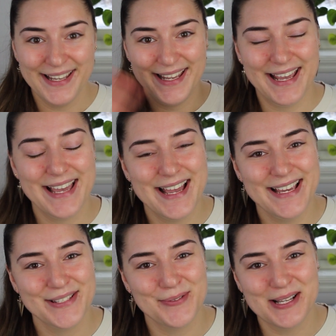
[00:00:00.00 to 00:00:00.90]
Hey
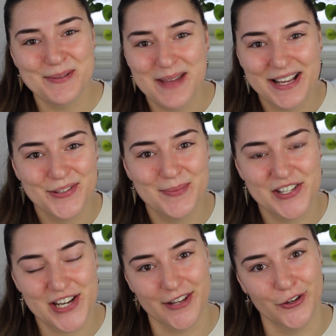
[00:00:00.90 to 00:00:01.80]
guys, welcome back to my
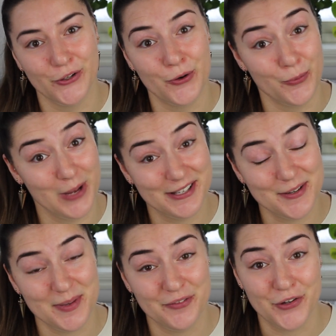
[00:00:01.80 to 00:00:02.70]
channel, or
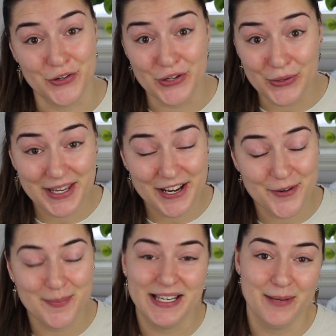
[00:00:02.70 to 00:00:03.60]
welcome if you're new
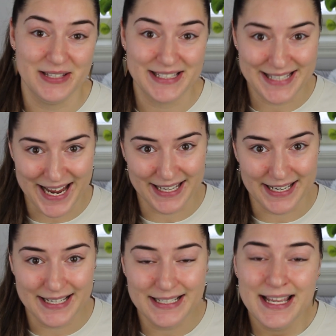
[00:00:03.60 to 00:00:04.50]
here. My name is
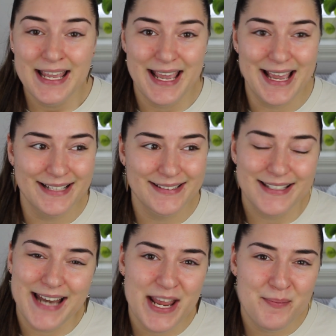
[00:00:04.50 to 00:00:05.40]
Dejana, and
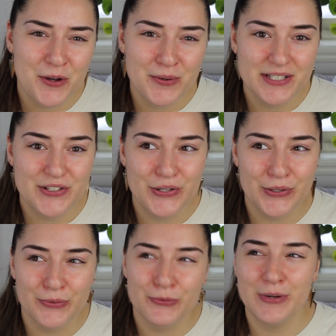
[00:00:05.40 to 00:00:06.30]
today I'm going
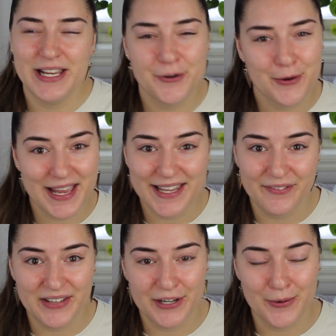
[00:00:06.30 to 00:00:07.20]
to recreate
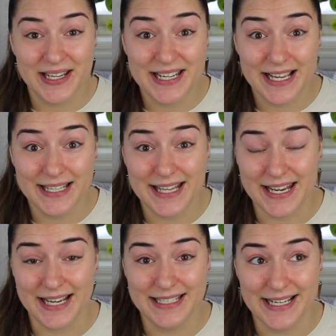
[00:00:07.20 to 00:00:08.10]
a video idea
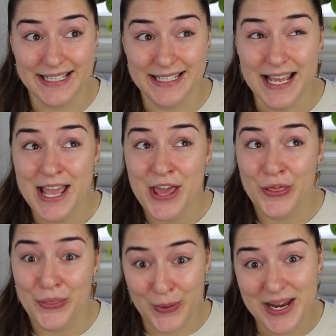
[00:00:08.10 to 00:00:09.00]
that I did
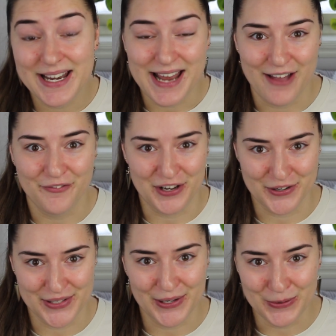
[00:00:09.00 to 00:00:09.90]
3.5
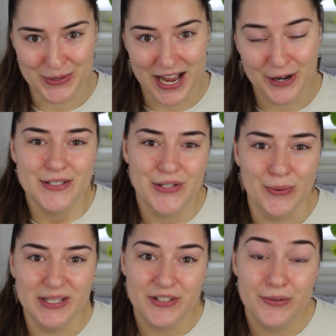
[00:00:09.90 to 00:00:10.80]
years ago now.
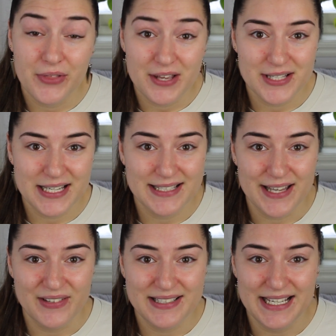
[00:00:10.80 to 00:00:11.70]
So in
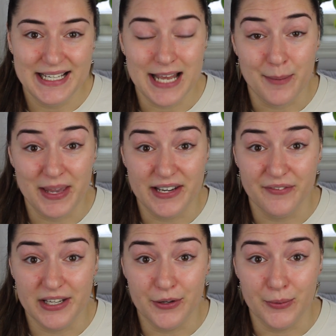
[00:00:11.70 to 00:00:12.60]
2017 I made a
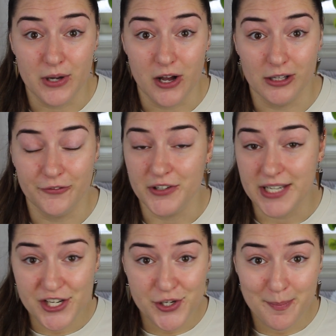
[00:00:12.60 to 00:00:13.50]
video called
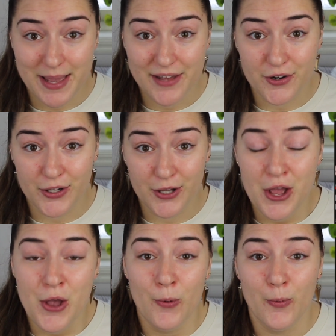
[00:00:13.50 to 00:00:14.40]
Foundation Battle
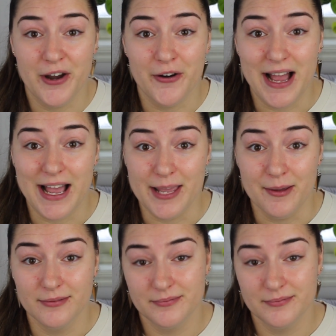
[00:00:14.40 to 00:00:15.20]
where I,